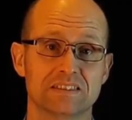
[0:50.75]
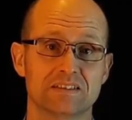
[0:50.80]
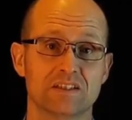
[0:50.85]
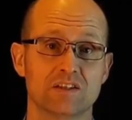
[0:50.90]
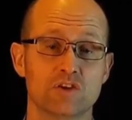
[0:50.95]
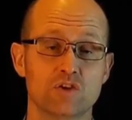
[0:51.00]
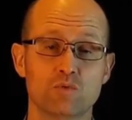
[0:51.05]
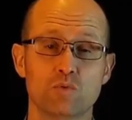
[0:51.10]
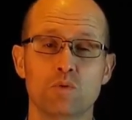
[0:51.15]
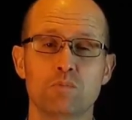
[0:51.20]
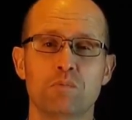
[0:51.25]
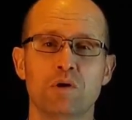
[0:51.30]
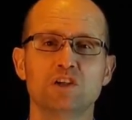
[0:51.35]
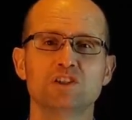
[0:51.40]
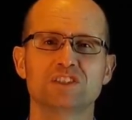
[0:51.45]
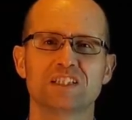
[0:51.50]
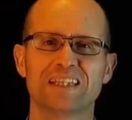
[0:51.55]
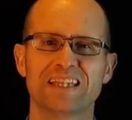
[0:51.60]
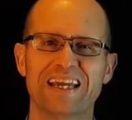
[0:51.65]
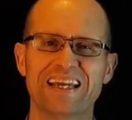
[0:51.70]
then you will
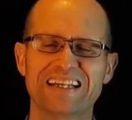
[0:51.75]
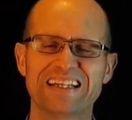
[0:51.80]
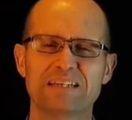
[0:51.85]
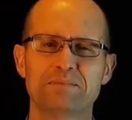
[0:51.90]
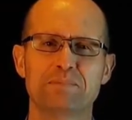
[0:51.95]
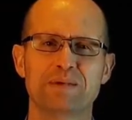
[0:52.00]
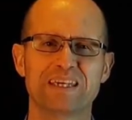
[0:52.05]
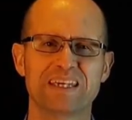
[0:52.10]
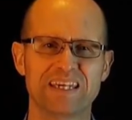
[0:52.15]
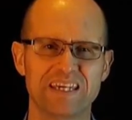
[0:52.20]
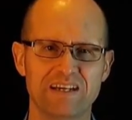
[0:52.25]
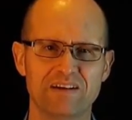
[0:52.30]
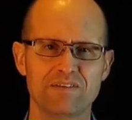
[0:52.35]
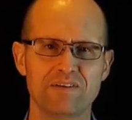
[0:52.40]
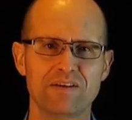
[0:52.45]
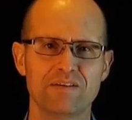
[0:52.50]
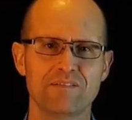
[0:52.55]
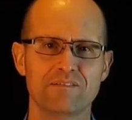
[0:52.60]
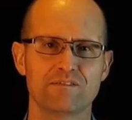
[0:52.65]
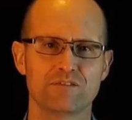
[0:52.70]
most likely be
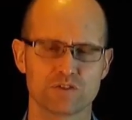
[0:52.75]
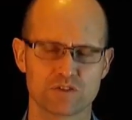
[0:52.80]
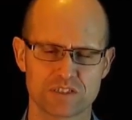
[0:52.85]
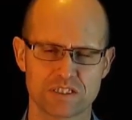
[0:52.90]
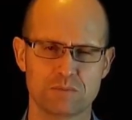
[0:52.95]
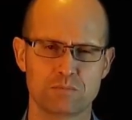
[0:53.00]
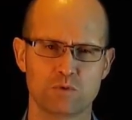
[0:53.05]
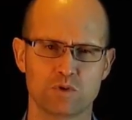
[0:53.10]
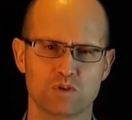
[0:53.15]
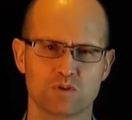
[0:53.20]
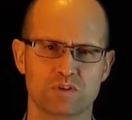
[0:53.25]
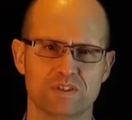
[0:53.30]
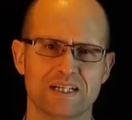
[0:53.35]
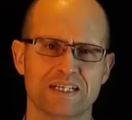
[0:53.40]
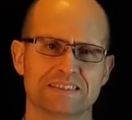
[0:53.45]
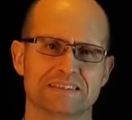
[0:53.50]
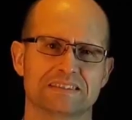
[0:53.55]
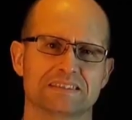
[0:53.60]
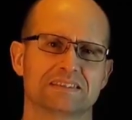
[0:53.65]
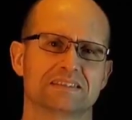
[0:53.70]
caring for someone who
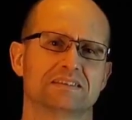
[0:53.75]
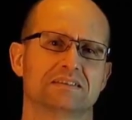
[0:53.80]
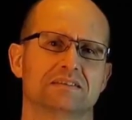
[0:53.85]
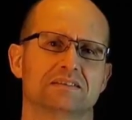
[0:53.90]
does.